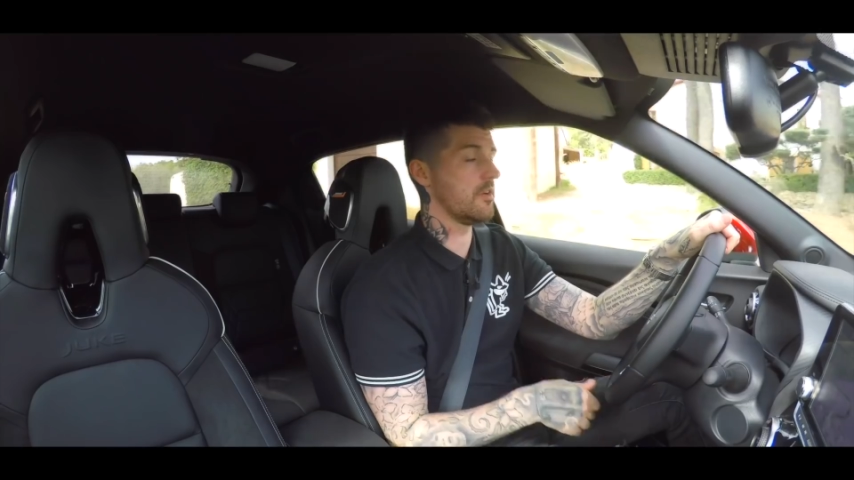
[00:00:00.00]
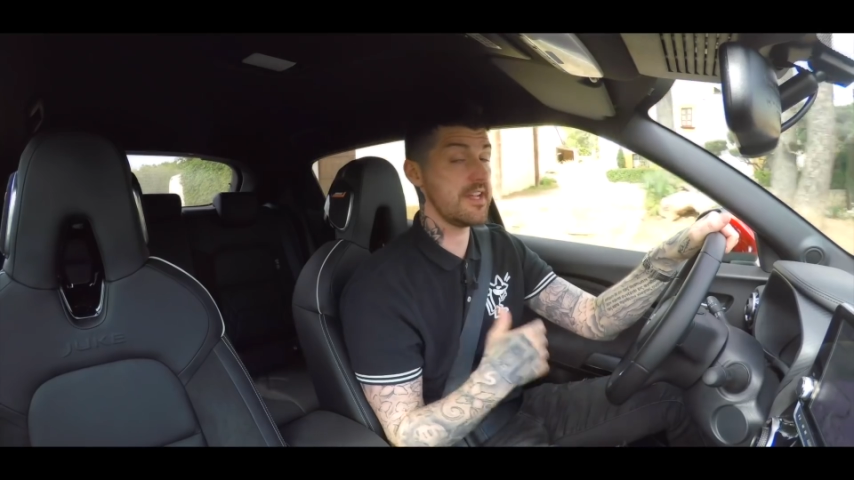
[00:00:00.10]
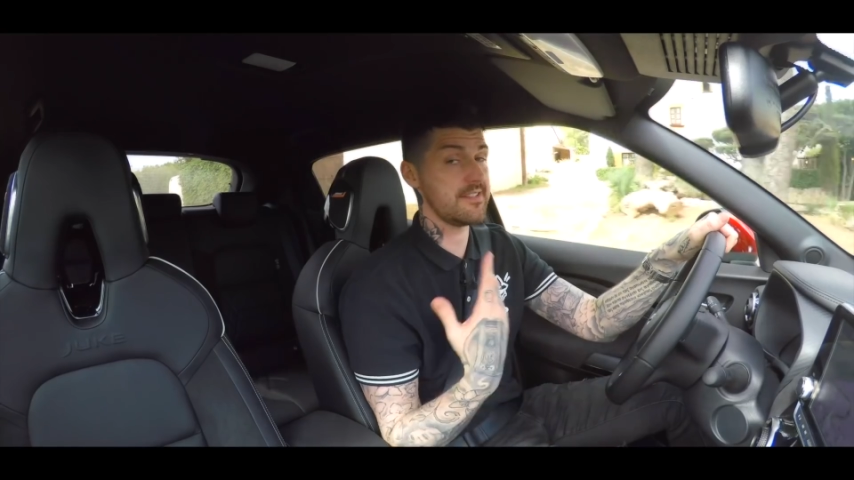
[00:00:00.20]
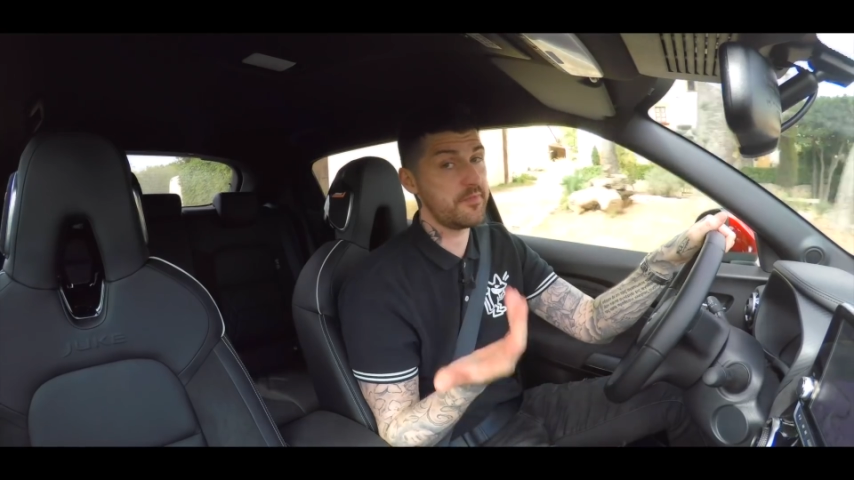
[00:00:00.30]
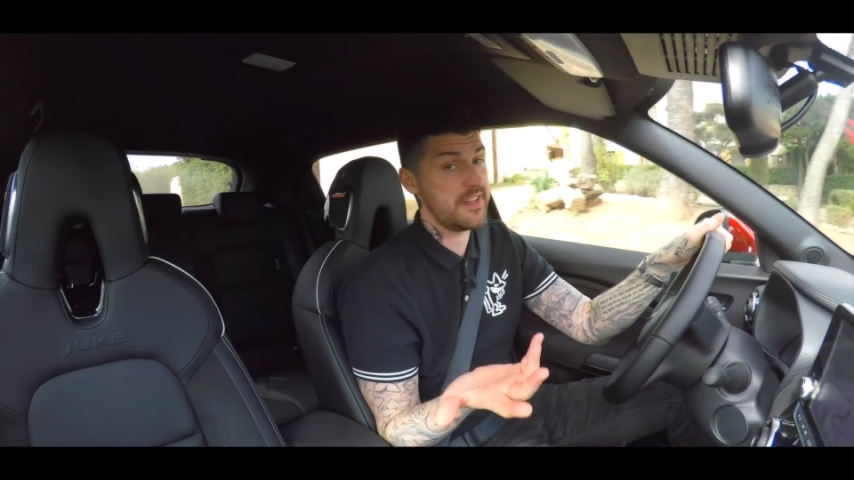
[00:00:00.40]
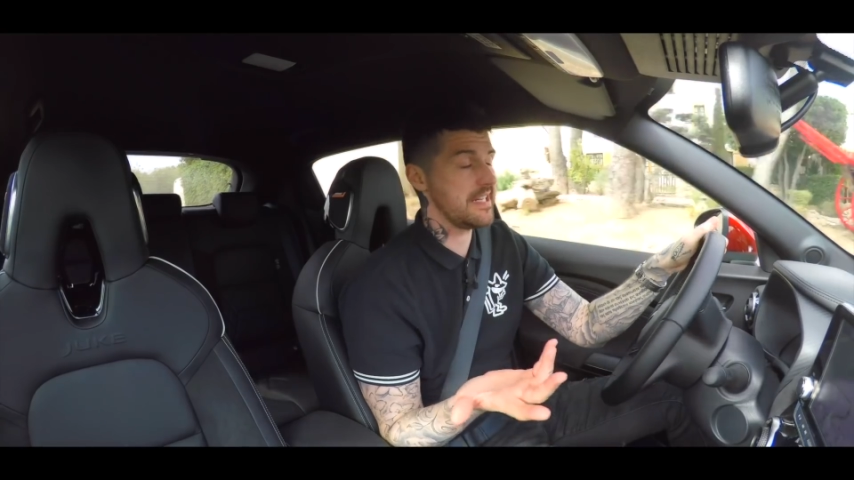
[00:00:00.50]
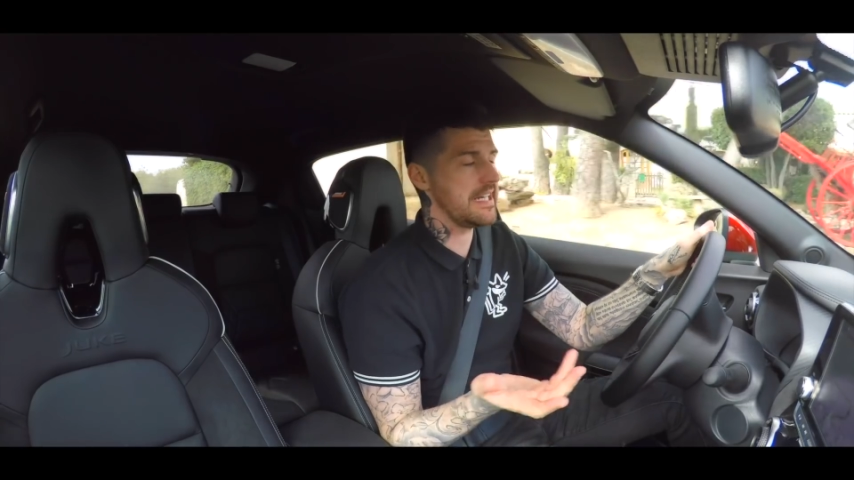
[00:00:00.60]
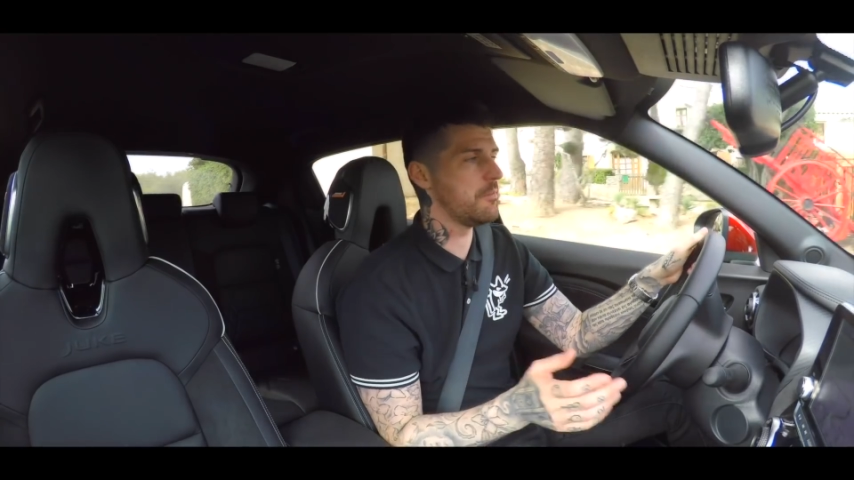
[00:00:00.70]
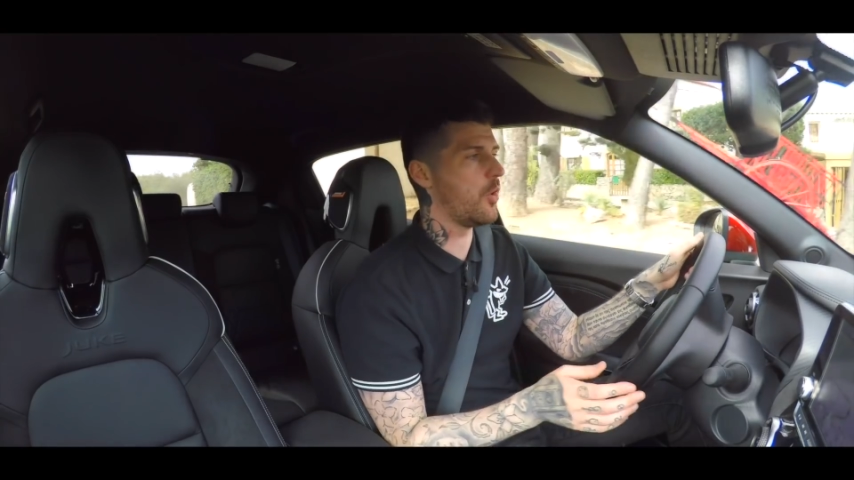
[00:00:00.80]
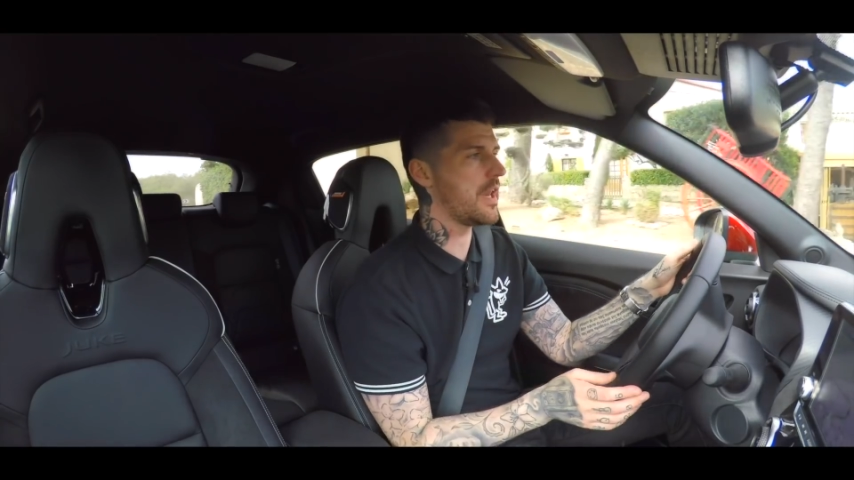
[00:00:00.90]
is
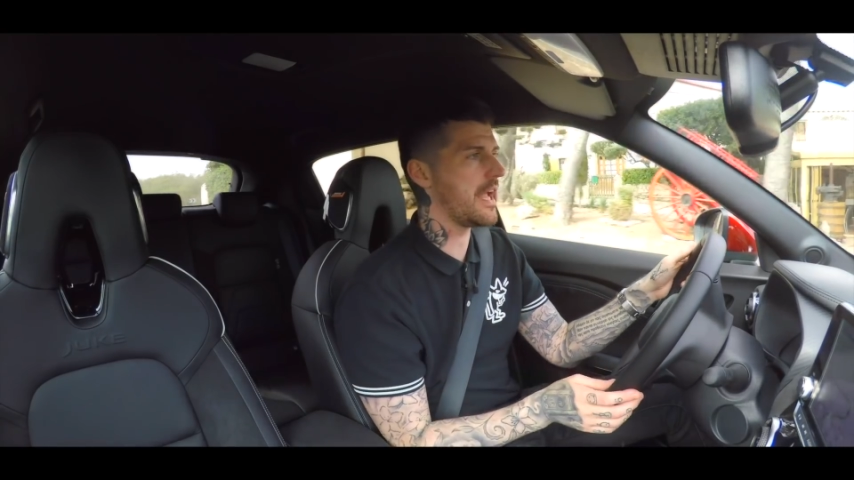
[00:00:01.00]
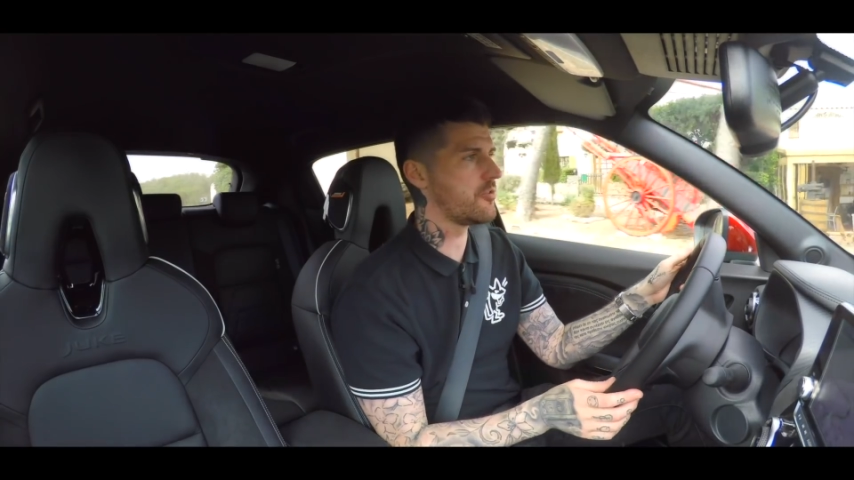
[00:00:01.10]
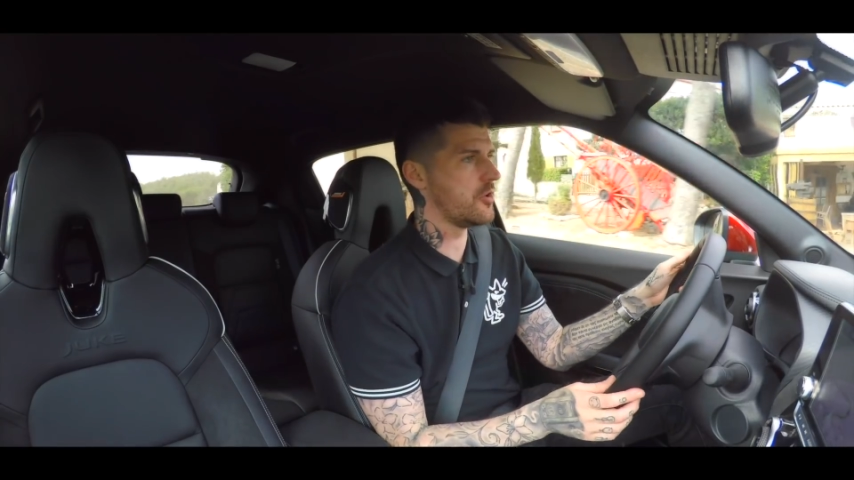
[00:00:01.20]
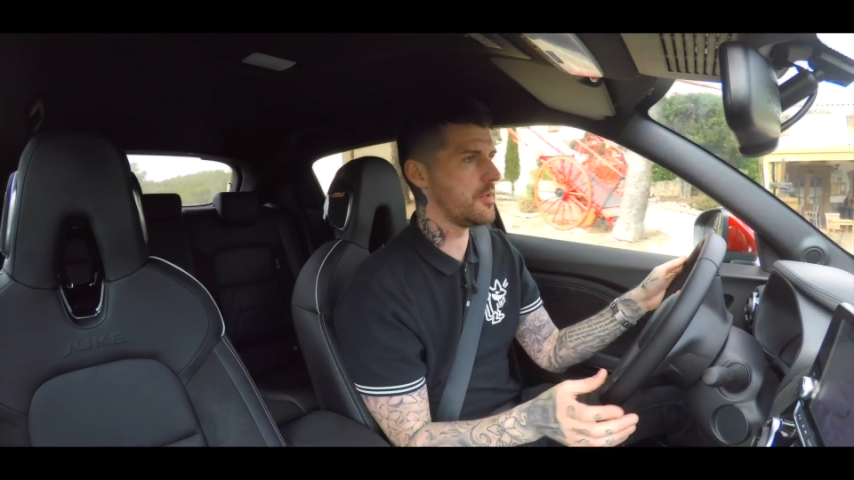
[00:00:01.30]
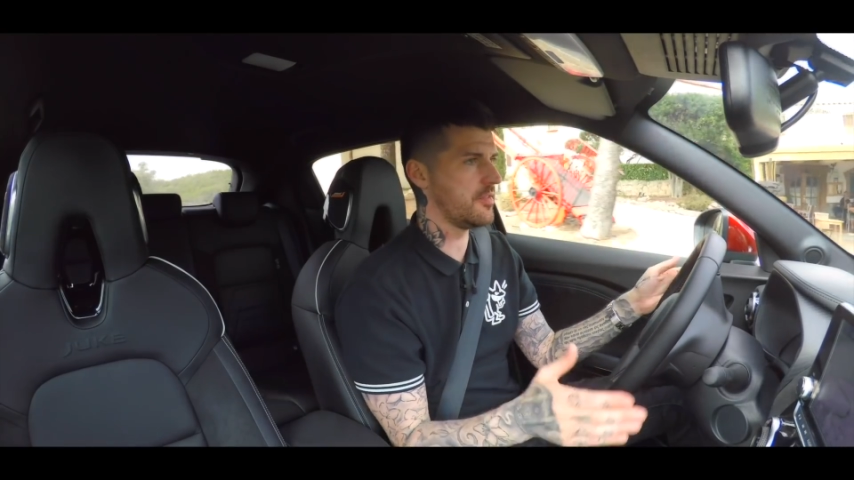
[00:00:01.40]
physically more leg room.